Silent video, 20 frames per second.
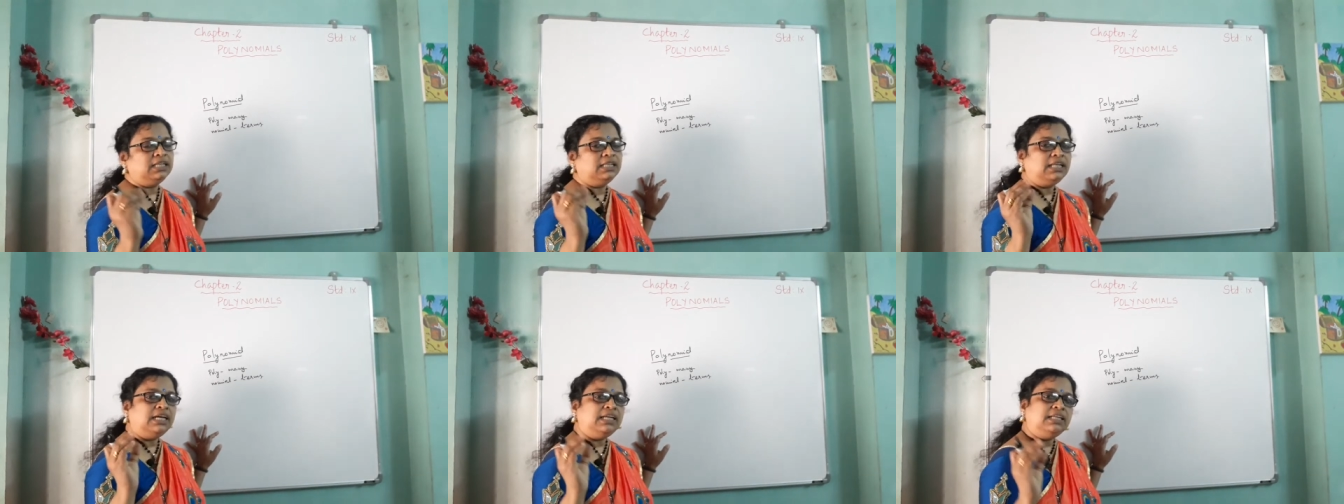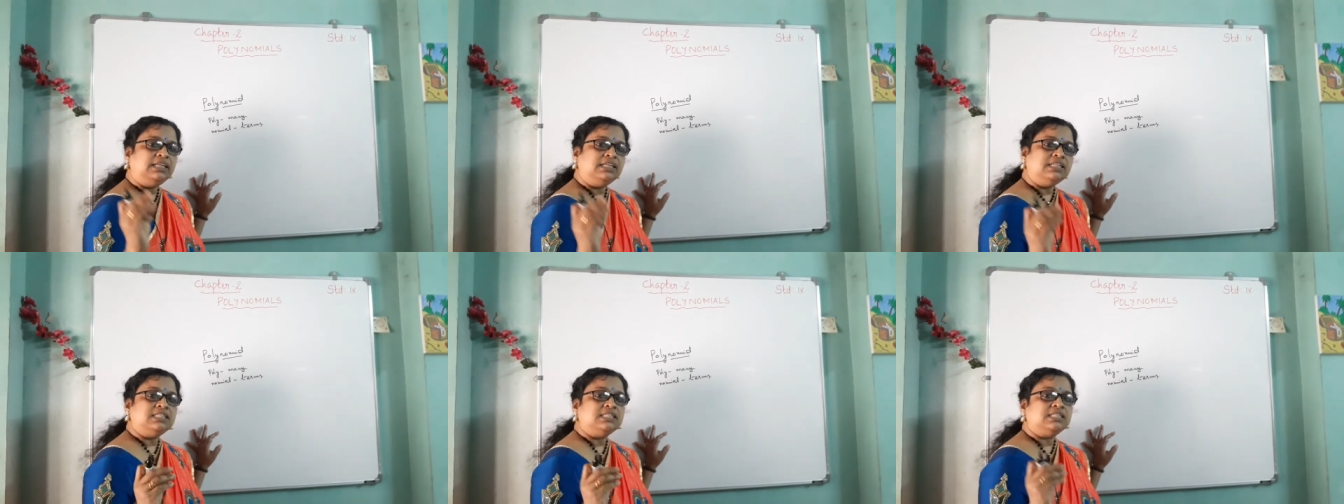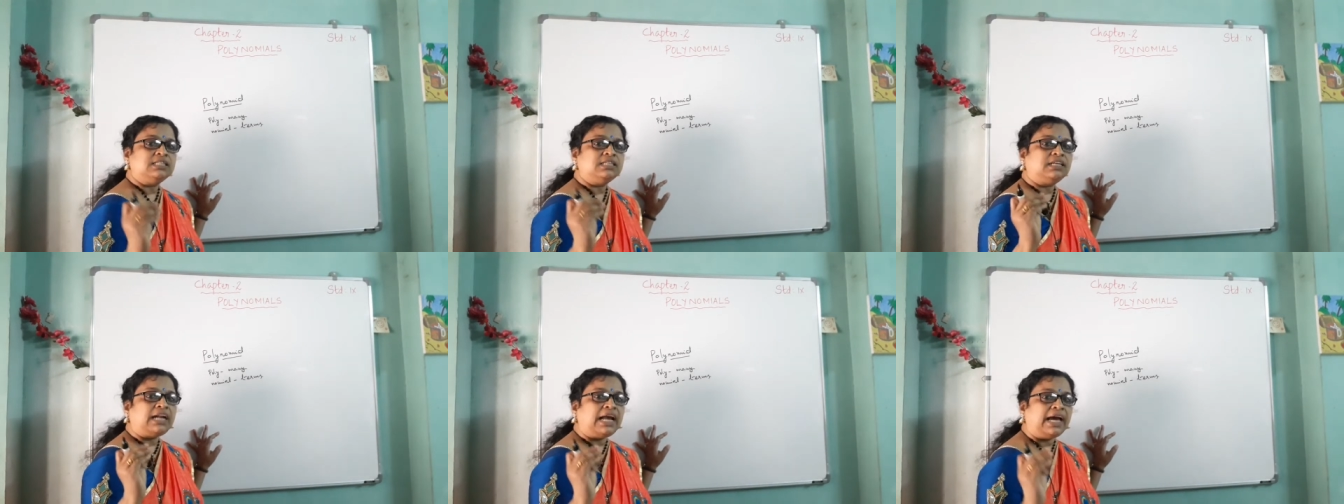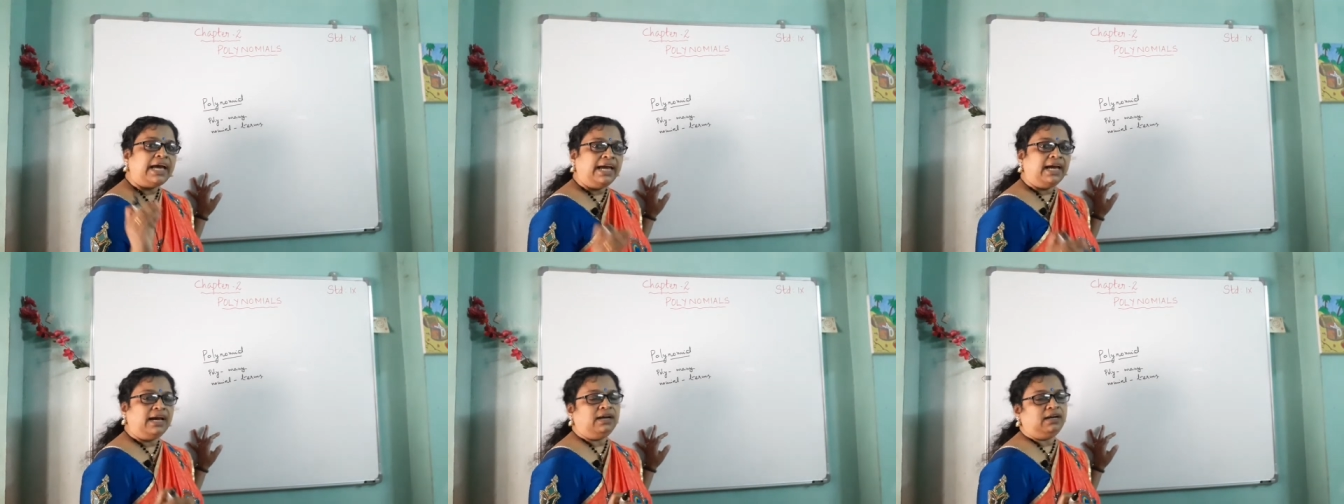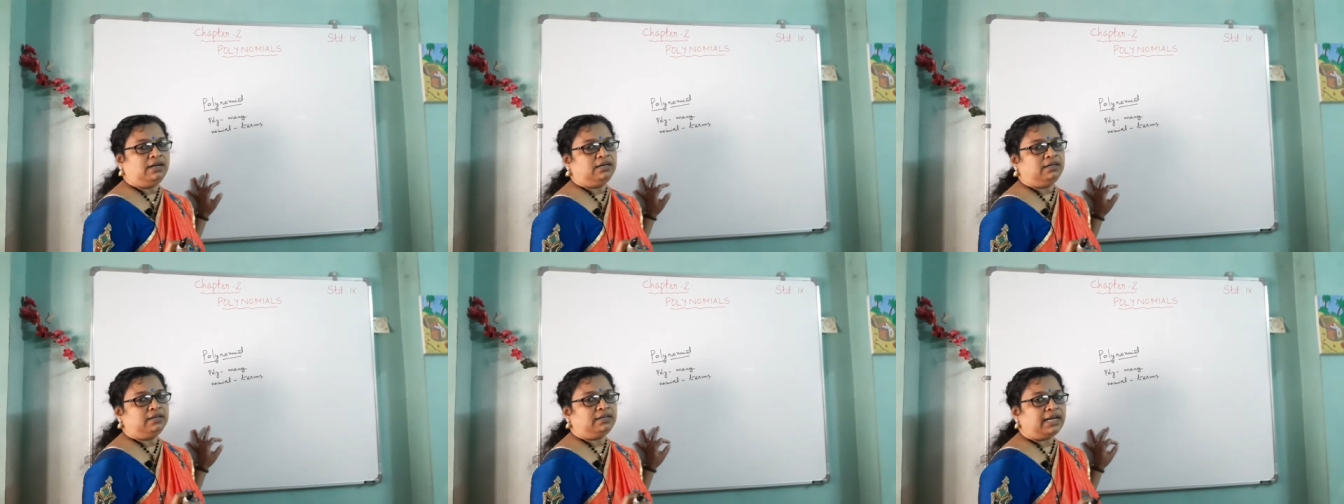that is
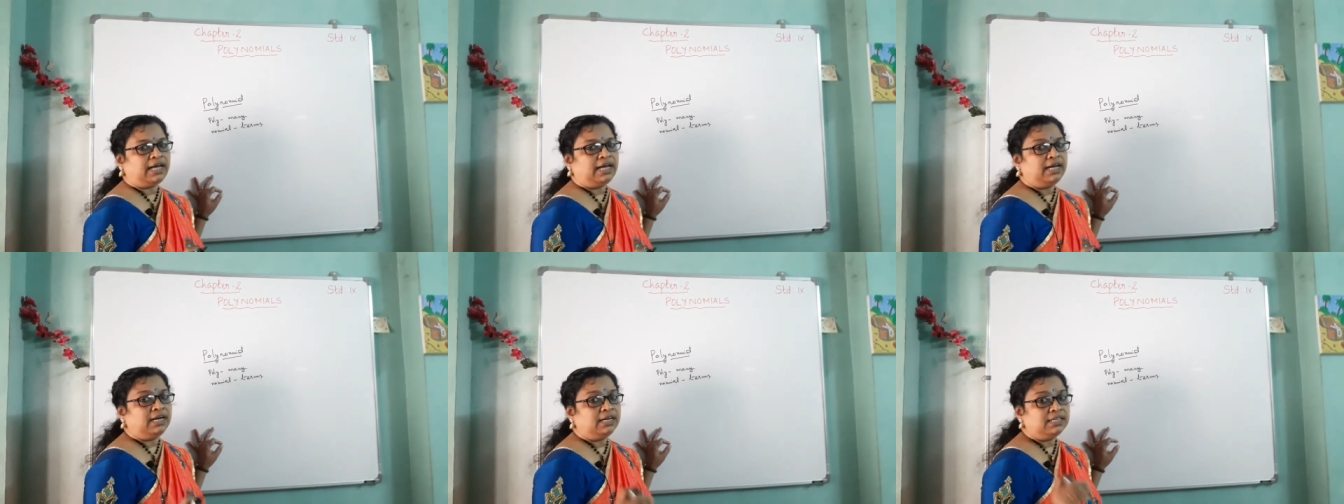triangle. Triangle